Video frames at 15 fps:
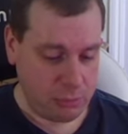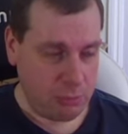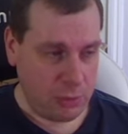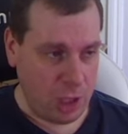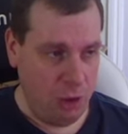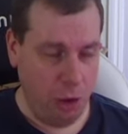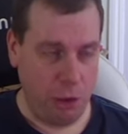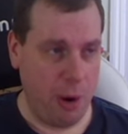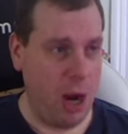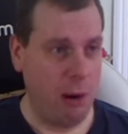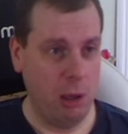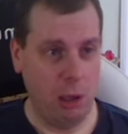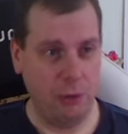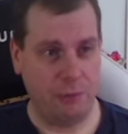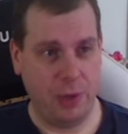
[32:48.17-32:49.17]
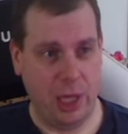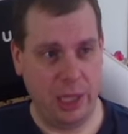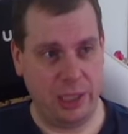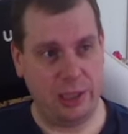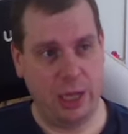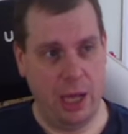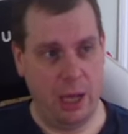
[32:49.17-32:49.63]
Though there are a lot of
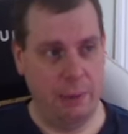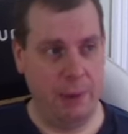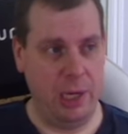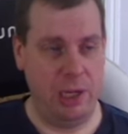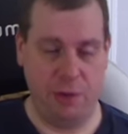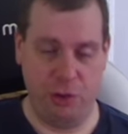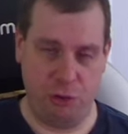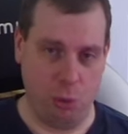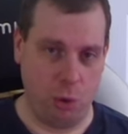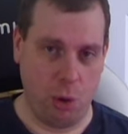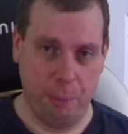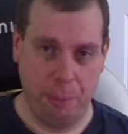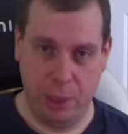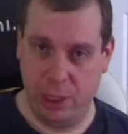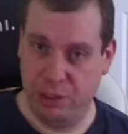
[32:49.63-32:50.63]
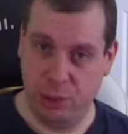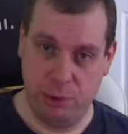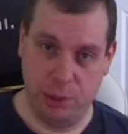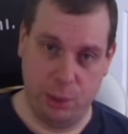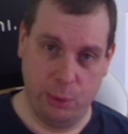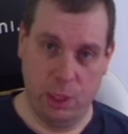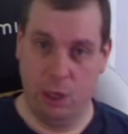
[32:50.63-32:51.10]
like individual companies who
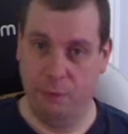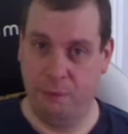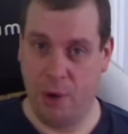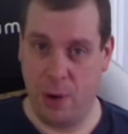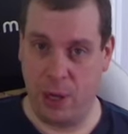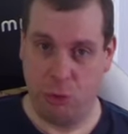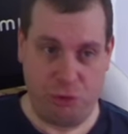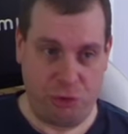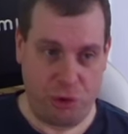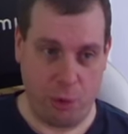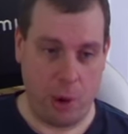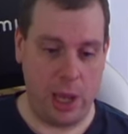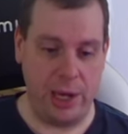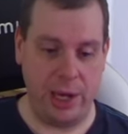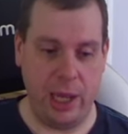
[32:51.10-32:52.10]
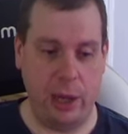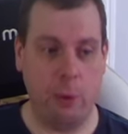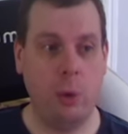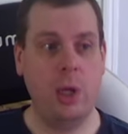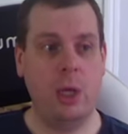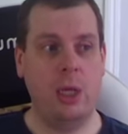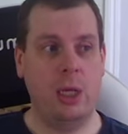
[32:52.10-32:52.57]
do a lot of very good terrain now.
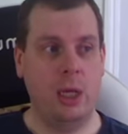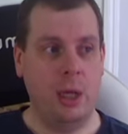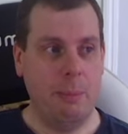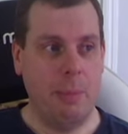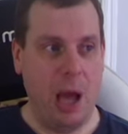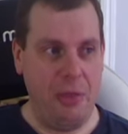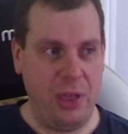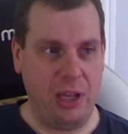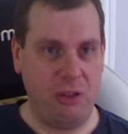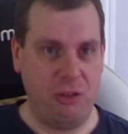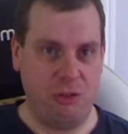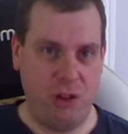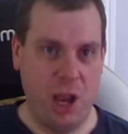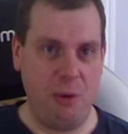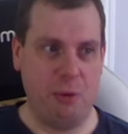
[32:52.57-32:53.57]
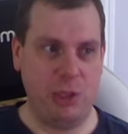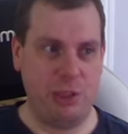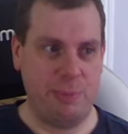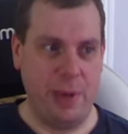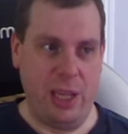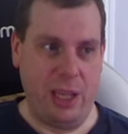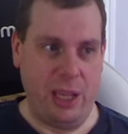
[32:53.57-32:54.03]
But I think generally
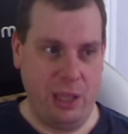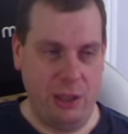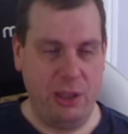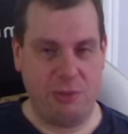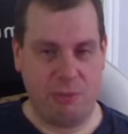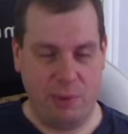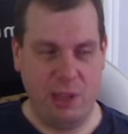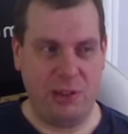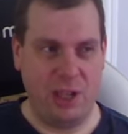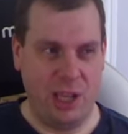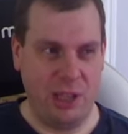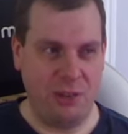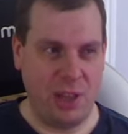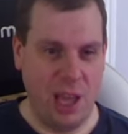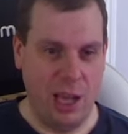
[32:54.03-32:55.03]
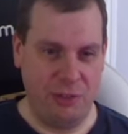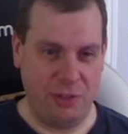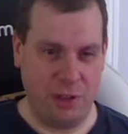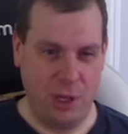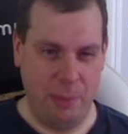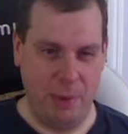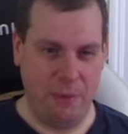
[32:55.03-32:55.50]
speaking, this Kickstarter is
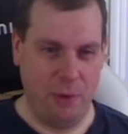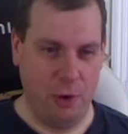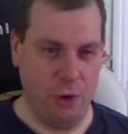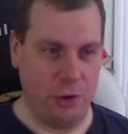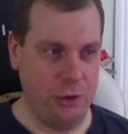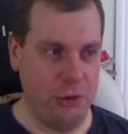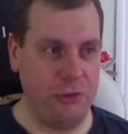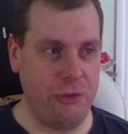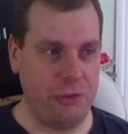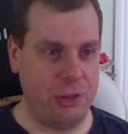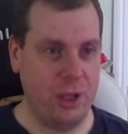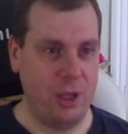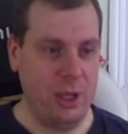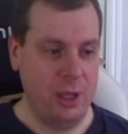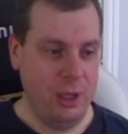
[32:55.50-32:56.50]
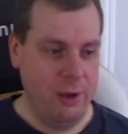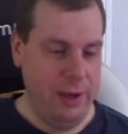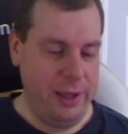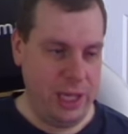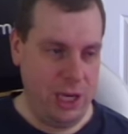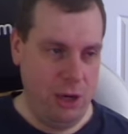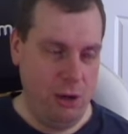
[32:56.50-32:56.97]
going to be focused,
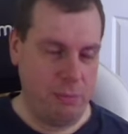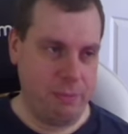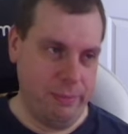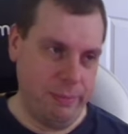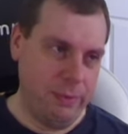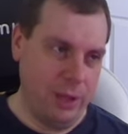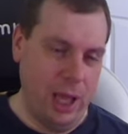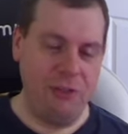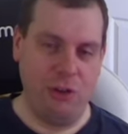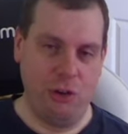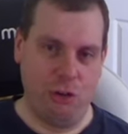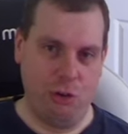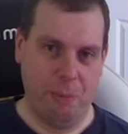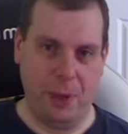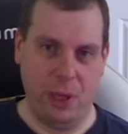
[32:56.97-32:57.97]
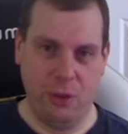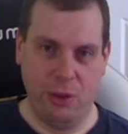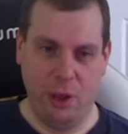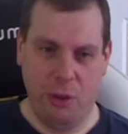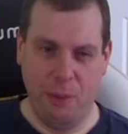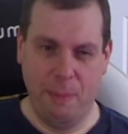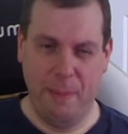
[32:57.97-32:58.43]
you know, as it should be, on
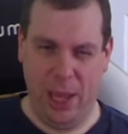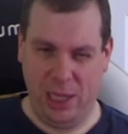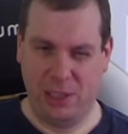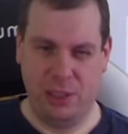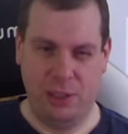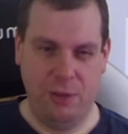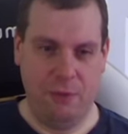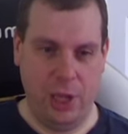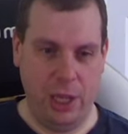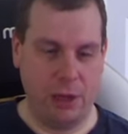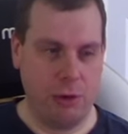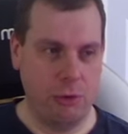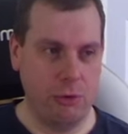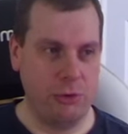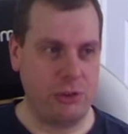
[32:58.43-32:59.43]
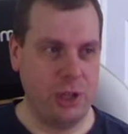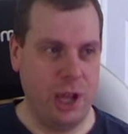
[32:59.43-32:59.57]
the mechs and the vehicles.